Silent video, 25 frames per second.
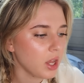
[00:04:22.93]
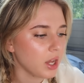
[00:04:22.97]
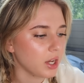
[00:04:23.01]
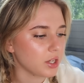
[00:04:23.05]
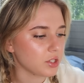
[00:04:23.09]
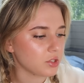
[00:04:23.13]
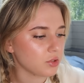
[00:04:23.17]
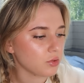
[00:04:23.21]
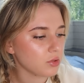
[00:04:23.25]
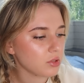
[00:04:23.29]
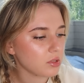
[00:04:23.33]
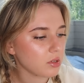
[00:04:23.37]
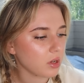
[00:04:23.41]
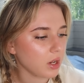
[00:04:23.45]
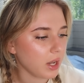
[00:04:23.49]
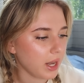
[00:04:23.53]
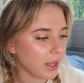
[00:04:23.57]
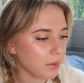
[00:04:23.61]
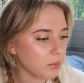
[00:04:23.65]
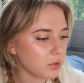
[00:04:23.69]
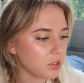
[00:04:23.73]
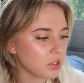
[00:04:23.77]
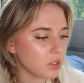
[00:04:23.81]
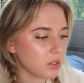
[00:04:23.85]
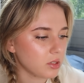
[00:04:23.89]
A source
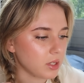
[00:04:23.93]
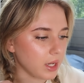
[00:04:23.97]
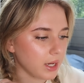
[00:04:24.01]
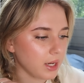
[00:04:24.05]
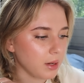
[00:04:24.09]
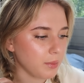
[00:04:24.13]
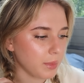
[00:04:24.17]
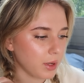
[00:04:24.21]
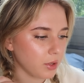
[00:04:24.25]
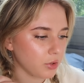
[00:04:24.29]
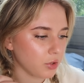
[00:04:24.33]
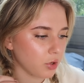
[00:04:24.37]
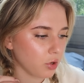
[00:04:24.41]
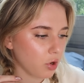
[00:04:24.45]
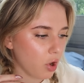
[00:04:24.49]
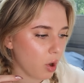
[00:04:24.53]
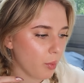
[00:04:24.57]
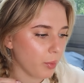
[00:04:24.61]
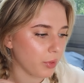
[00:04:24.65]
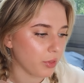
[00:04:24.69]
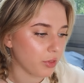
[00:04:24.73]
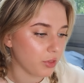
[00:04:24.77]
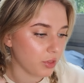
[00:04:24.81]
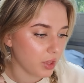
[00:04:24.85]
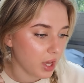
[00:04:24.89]
claimed to Daily Mail dot
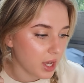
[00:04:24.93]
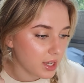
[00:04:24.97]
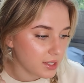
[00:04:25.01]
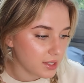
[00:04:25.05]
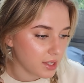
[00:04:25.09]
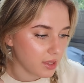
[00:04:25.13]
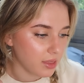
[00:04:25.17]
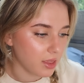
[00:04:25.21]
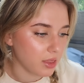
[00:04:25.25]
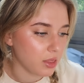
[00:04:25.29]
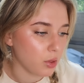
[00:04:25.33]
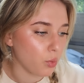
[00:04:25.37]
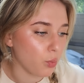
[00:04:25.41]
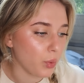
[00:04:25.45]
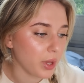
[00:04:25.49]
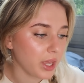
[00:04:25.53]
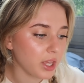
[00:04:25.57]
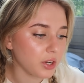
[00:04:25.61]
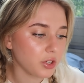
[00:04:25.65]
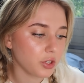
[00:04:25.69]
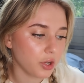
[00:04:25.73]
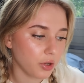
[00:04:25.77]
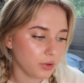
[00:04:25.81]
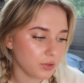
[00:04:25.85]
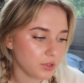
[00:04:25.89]
com on Thursday that the
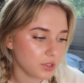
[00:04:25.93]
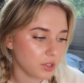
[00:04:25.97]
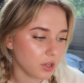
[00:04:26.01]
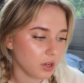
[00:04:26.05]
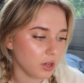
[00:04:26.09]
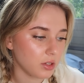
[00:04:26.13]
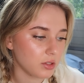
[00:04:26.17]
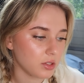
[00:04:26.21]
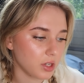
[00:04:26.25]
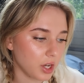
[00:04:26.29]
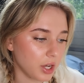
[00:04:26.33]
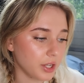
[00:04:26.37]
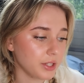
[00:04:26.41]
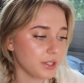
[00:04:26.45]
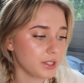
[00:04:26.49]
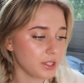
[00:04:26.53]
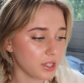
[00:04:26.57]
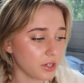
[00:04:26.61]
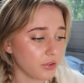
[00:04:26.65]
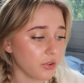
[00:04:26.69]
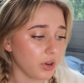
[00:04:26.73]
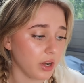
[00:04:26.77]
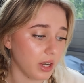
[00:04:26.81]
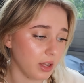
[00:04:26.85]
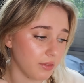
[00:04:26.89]
Wicked co-star turned
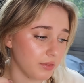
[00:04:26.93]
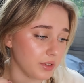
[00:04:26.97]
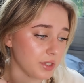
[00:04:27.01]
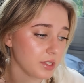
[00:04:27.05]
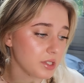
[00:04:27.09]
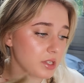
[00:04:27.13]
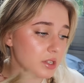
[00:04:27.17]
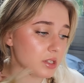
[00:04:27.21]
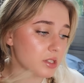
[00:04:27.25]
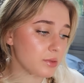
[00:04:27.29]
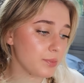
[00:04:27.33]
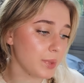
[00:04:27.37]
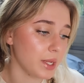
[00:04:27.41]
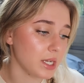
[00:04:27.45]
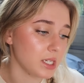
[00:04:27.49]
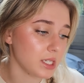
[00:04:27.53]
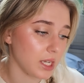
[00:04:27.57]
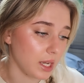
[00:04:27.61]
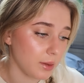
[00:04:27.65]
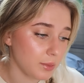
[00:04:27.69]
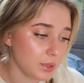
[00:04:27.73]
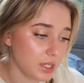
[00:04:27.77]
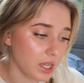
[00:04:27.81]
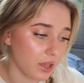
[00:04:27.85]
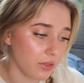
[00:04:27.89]
secret lovers spent
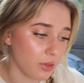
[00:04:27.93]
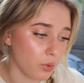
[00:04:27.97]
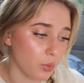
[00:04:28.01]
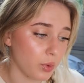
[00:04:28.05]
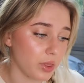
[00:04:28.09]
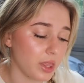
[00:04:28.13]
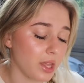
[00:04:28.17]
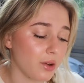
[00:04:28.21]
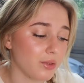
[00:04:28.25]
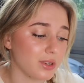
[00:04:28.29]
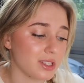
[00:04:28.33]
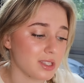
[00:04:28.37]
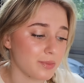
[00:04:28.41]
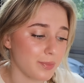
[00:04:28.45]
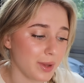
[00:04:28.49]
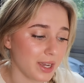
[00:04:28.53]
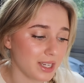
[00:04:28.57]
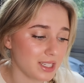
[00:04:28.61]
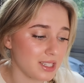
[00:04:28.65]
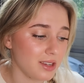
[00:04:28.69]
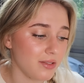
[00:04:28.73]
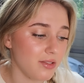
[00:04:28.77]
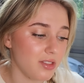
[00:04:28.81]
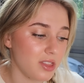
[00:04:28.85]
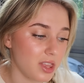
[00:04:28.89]
time together with their
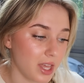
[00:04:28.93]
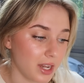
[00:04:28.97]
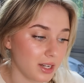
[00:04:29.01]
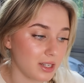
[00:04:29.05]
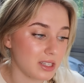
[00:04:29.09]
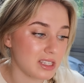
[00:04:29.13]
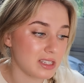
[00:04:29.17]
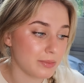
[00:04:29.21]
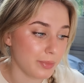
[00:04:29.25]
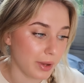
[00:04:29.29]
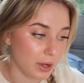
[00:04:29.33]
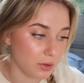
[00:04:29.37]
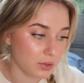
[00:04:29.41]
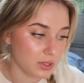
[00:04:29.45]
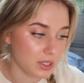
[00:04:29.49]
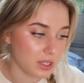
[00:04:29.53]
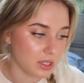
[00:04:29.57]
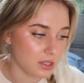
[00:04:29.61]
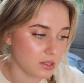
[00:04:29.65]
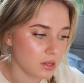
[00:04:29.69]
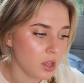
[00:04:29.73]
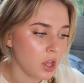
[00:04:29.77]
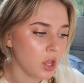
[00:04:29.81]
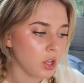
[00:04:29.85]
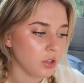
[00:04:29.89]
respective then
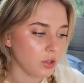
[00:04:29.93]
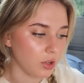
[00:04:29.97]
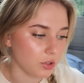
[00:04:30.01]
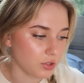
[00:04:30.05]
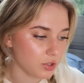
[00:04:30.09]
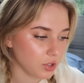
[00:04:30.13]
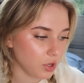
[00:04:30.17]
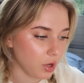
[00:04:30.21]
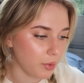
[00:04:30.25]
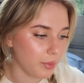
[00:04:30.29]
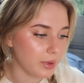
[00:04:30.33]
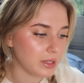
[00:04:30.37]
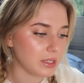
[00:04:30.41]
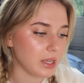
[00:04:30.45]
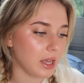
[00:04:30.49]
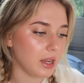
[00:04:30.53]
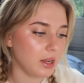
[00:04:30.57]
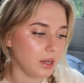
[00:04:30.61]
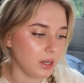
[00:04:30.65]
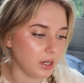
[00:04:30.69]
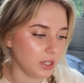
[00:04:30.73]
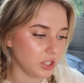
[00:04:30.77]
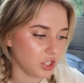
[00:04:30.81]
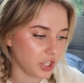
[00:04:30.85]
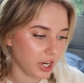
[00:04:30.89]
spouses, Dalton Gomez and
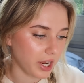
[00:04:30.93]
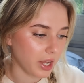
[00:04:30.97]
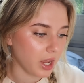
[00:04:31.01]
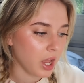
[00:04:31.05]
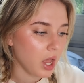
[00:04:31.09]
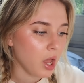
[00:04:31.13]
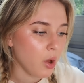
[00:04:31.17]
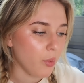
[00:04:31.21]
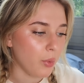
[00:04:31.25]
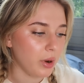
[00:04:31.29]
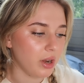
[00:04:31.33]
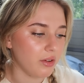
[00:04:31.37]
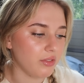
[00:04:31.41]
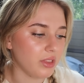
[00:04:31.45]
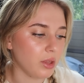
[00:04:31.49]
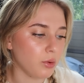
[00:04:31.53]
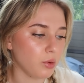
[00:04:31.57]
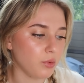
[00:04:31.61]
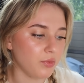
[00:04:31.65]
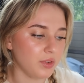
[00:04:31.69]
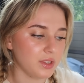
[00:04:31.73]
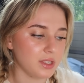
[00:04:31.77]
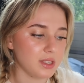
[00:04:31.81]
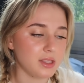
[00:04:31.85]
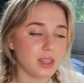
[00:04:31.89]
Lily J, whenever they
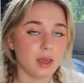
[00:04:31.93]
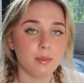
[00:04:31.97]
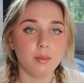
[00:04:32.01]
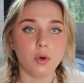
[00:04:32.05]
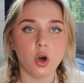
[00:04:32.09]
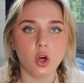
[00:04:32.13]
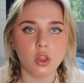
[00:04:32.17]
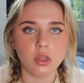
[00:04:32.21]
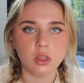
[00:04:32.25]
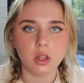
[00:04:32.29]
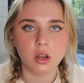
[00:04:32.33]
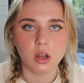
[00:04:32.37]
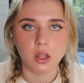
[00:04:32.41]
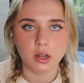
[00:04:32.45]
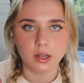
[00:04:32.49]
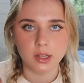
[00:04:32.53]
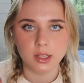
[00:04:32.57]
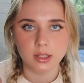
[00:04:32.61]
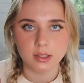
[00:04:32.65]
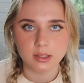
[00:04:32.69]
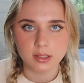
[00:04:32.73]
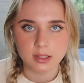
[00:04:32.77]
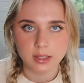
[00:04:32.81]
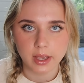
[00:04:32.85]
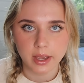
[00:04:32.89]
would visit them on the
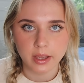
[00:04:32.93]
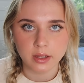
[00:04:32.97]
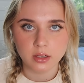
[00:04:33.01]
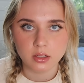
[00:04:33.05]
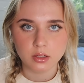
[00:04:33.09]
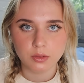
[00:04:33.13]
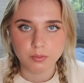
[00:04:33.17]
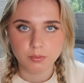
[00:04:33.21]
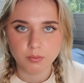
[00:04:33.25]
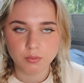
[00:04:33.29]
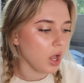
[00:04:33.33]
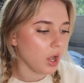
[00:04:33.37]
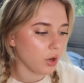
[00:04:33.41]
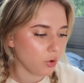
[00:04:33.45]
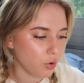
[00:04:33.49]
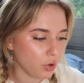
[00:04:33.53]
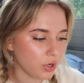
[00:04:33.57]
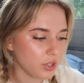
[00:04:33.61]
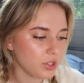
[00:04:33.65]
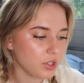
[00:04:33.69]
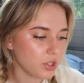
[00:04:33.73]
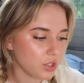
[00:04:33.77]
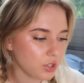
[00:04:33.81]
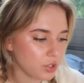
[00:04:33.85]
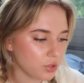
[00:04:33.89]
London set.
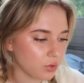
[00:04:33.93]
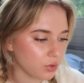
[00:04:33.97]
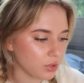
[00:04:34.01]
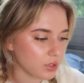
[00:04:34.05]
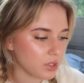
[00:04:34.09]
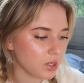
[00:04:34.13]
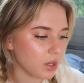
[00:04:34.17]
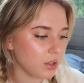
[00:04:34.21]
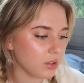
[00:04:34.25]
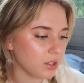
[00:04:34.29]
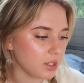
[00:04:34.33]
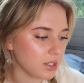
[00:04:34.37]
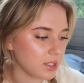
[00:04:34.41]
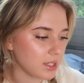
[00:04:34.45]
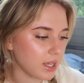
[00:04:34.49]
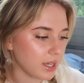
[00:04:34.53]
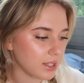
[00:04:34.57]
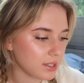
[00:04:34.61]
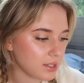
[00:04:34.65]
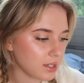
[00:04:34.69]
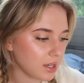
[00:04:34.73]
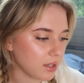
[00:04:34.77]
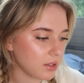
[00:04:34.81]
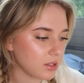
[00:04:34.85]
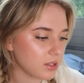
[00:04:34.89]
According to the source, these
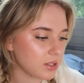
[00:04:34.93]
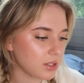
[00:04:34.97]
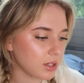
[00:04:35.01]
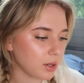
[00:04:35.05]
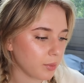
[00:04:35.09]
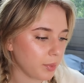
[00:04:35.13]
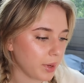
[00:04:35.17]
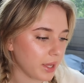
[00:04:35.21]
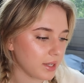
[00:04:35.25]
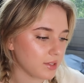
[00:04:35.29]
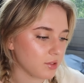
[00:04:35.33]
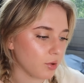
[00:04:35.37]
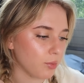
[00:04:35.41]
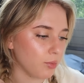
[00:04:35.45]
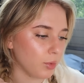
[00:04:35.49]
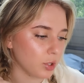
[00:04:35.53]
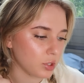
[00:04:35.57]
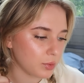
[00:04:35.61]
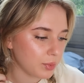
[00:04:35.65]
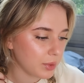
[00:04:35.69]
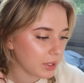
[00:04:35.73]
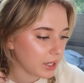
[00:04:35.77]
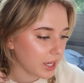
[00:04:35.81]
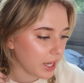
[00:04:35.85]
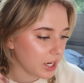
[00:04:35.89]
get-togethers took place on
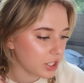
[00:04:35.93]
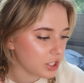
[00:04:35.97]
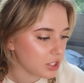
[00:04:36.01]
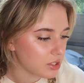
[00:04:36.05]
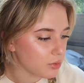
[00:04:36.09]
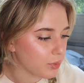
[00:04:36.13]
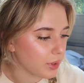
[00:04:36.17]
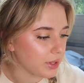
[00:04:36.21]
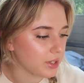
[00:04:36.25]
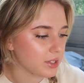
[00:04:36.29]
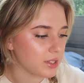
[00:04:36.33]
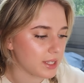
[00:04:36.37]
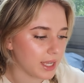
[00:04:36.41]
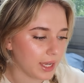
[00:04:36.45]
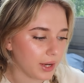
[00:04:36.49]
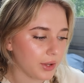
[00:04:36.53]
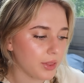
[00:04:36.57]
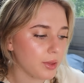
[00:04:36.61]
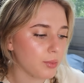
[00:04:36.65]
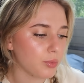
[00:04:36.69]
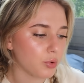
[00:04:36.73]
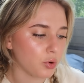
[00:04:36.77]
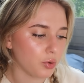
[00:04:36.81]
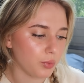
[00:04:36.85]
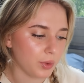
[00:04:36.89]
multiple occasions while the singer
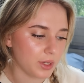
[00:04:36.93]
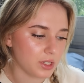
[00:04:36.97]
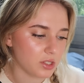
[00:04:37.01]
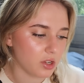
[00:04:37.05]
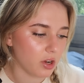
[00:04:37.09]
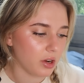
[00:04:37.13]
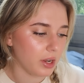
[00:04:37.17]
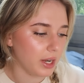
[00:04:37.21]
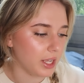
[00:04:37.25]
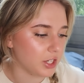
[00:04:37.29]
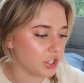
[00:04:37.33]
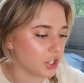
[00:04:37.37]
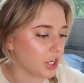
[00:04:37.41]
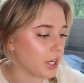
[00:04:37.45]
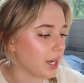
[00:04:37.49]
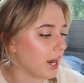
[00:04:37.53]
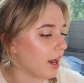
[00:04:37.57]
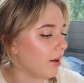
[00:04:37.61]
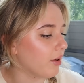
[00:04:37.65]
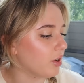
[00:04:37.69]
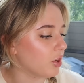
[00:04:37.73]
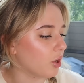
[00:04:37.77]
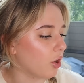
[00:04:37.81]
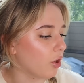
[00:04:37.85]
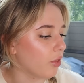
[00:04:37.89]
and the Broadway star allegedly
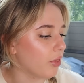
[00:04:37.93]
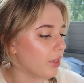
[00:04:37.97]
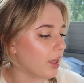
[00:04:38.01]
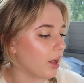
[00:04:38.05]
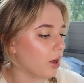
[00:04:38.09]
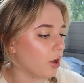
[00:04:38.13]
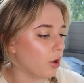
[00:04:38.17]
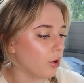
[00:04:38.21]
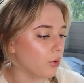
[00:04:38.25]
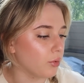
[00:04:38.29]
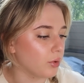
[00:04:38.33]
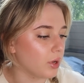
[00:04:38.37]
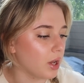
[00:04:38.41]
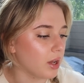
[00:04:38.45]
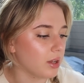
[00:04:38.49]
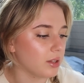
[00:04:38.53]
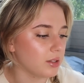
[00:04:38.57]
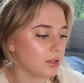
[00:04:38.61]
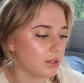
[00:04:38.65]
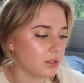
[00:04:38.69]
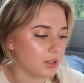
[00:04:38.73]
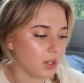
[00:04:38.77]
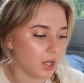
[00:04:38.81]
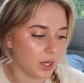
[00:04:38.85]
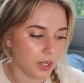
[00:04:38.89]
carried on their own
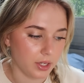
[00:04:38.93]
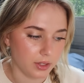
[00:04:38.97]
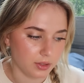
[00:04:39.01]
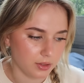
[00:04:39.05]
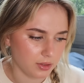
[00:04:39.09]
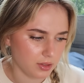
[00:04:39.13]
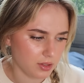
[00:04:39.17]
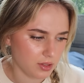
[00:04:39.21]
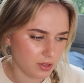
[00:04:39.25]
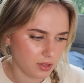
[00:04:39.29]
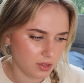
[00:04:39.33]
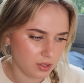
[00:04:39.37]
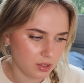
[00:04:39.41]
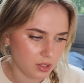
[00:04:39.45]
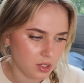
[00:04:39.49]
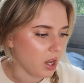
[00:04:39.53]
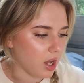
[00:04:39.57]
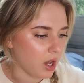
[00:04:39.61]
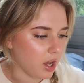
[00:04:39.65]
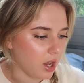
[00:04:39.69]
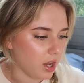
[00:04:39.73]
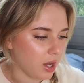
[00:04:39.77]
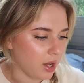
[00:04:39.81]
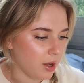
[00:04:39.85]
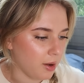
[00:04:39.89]
dalliance.
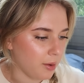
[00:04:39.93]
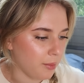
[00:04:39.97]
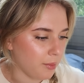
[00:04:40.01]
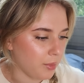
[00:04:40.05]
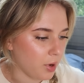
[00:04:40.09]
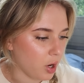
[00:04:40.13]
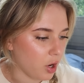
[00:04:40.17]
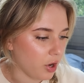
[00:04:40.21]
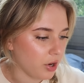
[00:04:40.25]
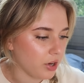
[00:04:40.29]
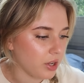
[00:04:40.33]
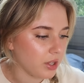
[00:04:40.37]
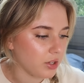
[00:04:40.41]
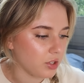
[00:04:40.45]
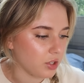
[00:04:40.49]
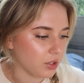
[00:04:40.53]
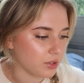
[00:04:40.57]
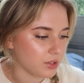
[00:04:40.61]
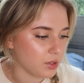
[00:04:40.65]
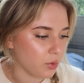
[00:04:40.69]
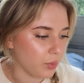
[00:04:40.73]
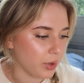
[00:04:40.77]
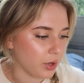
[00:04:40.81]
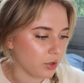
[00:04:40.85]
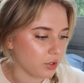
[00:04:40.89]
Um, Ariana and
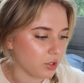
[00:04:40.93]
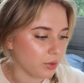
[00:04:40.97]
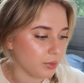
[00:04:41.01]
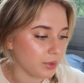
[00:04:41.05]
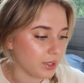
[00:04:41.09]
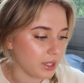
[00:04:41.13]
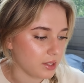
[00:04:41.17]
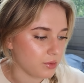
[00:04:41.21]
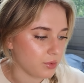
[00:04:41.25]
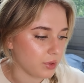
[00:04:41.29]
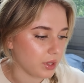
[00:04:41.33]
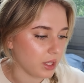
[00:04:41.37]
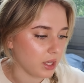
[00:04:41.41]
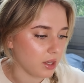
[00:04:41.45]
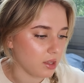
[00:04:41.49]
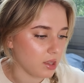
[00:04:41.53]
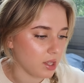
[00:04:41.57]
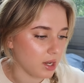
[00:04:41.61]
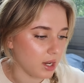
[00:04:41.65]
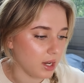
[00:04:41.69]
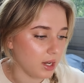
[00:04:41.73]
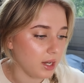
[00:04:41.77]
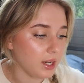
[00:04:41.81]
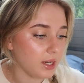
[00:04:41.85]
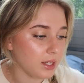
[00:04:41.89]
Dalton went on double dates with
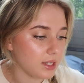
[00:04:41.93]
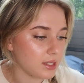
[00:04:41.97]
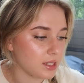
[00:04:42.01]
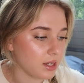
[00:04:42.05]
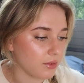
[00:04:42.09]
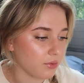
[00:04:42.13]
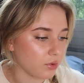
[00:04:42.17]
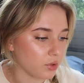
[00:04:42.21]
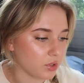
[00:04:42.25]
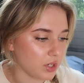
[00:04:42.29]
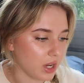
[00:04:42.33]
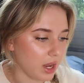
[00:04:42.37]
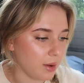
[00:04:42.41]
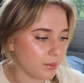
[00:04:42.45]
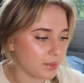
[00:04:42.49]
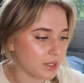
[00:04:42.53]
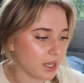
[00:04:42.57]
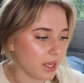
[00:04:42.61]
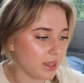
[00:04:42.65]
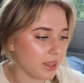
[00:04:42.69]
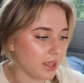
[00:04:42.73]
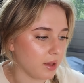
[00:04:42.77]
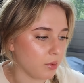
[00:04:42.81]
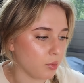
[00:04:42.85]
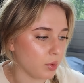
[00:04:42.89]
Ethan and Lily several times,
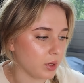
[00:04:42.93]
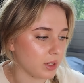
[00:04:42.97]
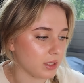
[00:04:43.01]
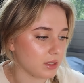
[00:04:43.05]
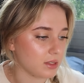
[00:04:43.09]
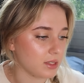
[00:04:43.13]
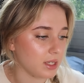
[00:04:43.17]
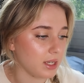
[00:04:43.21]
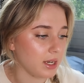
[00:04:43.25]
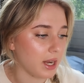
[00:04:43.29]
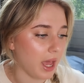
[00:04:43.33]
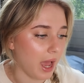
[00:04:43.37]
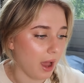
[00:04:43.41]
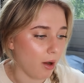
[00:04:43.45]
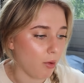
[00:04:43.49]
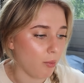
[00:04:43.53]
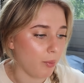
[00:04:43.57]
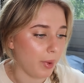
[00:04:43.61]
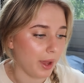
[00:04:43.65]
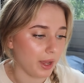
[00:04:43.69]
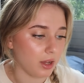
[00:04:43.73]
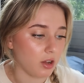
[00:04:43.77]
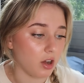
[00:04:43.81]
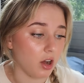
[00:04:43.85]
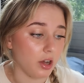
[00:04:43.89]
and they were seen out
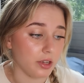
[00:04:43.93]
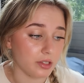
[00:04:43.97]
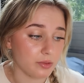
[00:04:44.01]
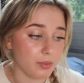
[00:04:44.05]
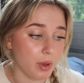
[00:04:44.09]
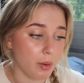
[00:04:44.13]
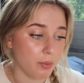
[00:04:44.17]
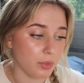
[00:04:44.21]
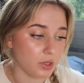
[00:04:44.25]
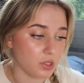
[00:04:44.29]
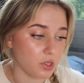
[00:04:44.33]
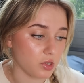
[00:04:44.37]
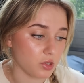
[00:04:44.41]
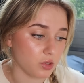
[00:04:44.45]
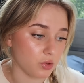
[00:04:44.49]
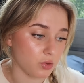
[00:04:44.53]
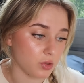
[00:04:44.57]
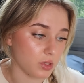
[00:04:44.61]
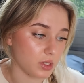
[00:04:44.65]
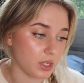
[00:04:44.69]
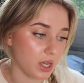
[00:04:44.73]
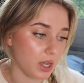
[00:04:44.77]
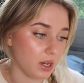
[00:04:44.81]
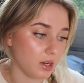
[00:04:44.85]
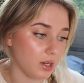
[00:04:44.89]
by cast members, the
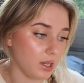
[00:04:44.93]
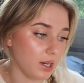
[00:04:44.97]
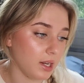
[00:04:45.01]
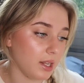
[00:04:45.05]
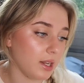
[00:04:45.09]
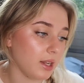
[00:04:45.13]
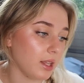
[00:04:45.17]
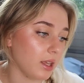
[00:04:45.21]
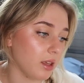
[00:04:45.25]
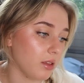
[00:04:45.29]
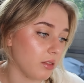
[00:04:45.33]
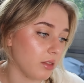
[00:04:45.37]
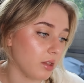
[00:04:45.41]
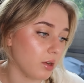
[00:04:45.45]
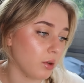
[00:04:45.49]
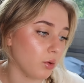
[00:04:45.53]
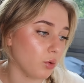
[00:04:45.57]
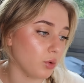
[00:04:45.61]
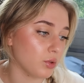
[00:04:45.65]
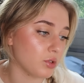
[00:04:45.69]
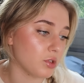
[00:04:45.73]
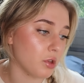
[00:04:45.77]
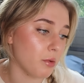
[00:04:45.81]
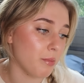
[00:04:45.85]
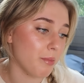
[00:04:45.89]
source said. Lily and Ethan
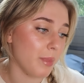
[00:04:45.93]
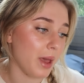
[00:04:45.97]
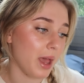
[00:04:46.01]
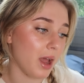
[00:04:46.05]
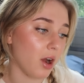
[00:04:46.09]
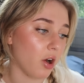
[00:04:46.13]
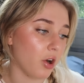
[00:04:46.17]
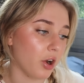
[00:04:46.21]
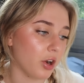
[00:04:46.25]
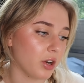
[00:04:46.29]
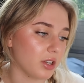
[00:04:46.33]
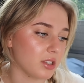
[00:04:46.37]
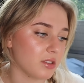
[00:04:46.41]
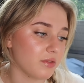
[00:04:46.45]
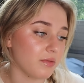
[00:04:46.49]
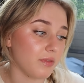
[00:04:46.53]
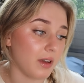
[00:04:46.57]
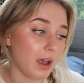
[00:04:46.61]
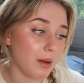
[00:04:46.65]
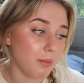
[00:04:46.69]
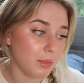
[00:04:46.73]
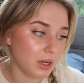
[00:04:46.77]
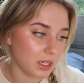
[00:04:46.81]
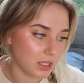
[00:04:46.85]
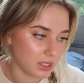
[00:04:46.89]
also met Ariana's
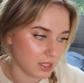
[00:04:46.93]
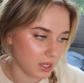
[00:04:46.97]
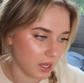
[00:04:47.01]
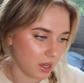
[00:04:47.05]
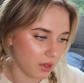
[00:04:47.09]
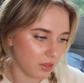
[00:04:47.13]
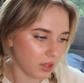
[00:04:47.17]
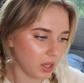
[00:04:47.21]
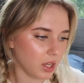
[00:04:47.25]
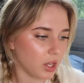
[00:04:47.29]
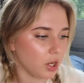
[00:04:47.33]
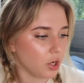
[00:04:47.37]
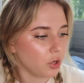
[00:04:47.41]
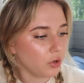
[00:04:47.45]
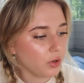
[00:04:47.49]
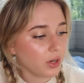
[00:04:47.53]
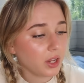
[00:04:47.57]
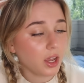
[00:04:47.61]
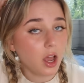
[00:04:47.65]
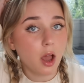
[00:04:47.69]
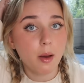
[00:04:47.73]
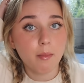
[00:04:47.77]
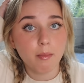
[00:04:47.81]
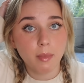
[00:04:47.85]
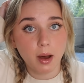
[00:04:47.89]
family together,
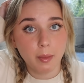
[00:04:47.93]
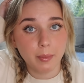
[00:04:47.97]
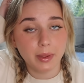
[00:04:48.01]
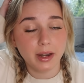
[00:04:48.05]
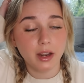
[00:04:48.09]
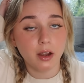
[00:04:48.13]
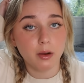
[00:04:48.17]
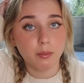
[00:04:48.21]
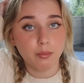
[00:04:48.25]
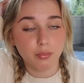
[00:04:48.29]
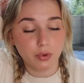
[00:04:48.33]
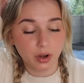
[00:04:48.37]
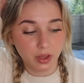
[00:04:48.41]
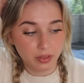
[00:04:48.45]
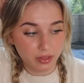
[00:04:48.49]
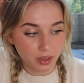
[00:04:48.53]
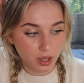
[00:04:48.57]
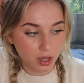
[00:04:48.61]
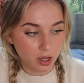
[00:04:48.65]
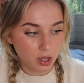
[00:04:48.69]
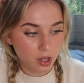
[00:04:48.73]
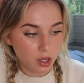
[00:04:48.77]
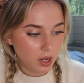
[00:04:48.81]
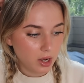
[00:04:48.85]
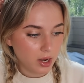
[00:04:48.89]
including her mum and her brother.